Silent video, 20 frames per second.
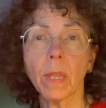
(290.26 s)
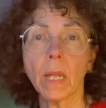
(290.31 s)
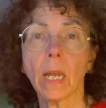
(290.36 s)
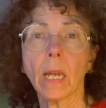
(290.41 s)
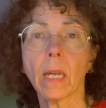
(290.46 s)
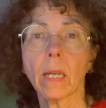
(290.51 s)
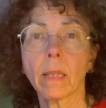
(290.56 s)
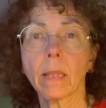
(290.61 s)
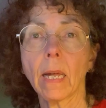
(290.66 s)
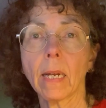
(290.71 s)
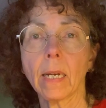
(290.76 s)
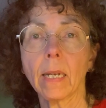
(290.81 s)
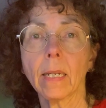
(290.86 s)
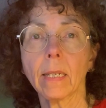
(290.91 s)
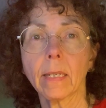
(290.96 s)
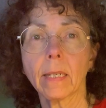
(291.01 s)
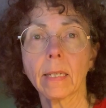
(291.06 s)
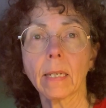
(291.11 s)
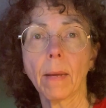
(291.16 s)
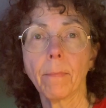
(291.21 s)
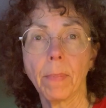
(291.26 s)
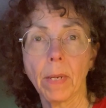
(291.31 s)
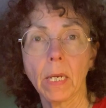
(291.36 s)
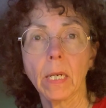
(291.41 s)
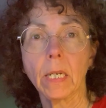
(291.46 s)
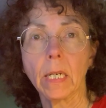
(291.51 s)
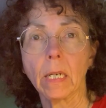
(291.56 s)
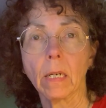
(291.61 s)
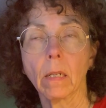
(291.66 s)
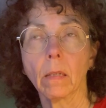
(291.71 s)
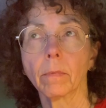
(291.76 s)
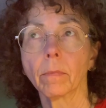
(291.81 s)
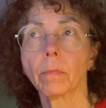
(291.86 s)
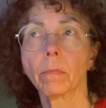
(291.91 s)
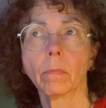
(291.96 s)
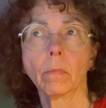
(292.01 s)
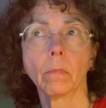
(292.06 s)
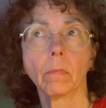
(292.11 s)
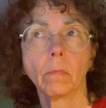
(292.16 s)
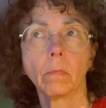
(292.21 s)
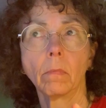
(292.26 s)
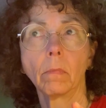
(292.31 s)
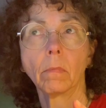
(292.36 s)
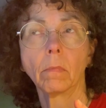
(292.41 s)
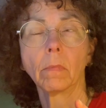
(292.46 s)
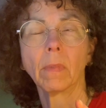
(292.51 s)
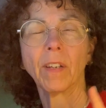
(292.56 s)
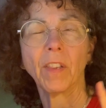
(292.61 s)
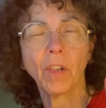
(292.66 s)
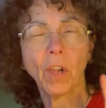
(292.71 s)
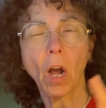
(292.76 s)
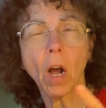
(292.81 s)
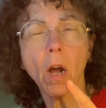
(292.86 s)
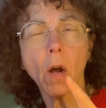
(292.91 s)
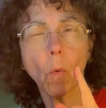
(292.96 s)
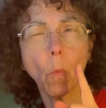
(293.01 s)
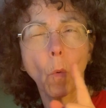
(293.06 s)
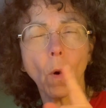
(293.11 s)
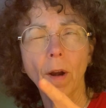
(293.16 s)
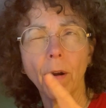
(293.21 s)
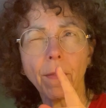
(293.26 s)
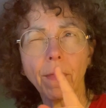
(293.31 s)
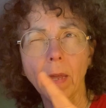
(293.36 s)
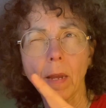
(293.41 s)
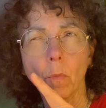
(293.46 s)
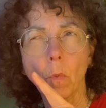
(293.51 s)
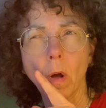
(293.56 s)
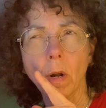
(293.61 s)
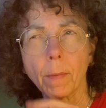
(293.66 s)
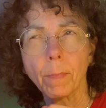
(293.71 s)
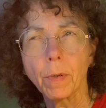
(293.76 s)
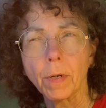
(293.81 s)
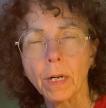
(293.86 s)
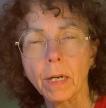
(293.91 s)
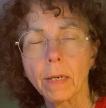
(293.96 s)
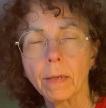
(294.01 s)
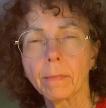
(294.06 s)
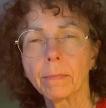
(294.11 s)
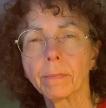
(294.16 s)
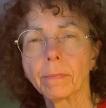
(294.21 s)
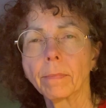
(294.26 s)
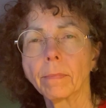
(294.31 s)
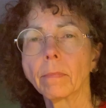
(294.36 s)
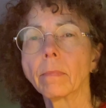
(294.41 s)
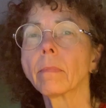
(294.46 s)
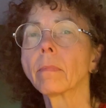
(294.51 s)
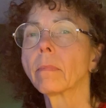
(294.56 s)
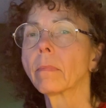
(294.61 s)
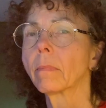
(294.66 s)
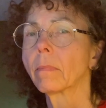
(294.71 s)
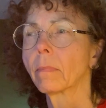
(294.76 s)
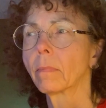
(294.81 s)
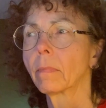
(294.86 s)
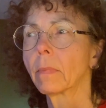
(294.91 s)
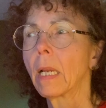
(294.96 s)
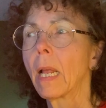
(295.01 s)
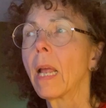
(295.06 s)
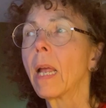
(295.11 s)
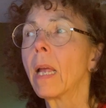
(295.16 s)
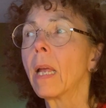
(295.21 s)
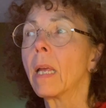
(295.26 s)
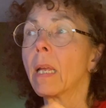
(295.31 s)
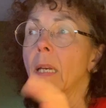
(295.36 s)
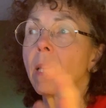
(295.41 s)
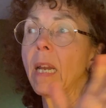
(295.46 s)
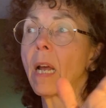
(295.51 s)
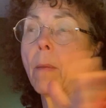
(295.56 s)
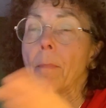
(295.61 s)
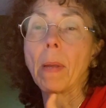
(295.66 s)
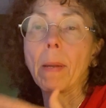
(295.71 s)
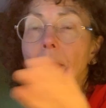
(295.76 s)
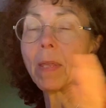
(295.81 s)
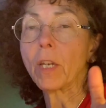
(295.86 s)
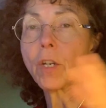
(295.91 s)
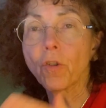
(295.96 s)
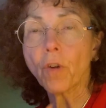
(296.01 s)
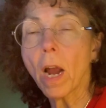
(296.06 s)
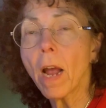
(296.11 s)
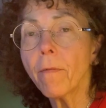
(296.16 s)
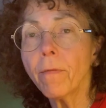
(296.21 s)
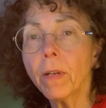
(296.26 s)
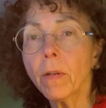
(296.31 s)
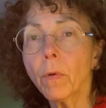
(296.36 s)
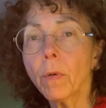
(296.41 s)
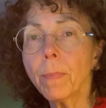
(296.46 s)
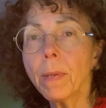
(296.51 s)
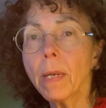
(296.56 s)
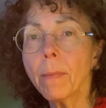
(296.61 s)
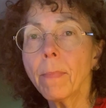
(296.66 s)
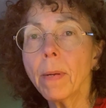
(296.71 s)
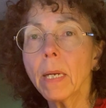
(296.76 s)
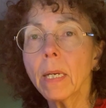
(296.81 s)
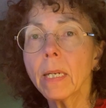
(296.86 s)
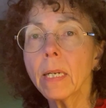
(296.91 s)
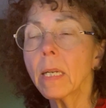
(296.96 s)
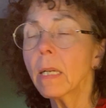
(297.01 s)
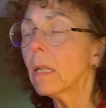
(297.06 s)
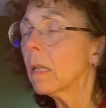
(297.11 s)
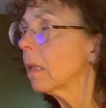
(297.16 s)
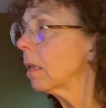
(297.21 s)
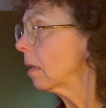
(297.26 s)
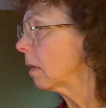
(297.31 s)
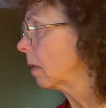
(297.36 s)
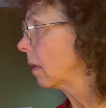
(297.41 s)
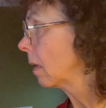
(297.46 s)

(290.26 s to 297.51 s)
think that it's a big deal. Not where they want to put it. Now, maybe the traffic would be a big deal,